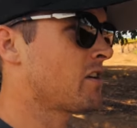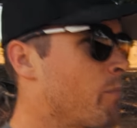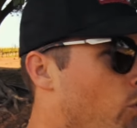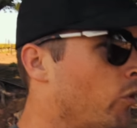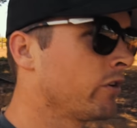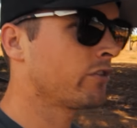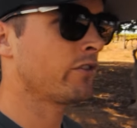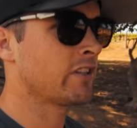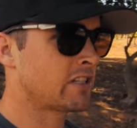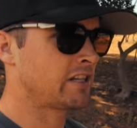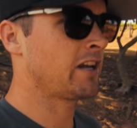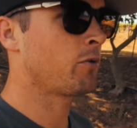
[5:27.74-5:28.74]
it's important to
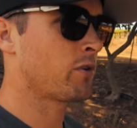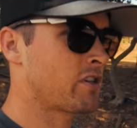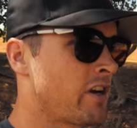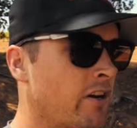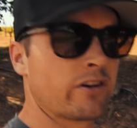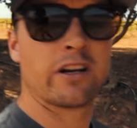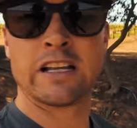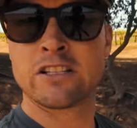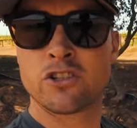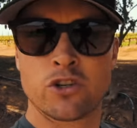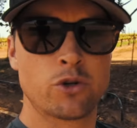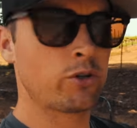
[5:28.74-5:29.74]
distinguish here.
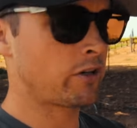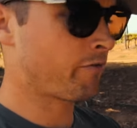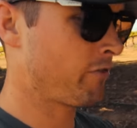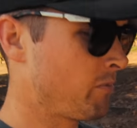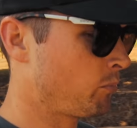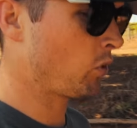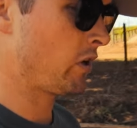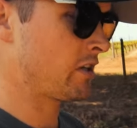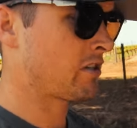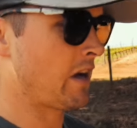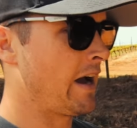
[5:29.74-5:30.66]
It's two different bullets.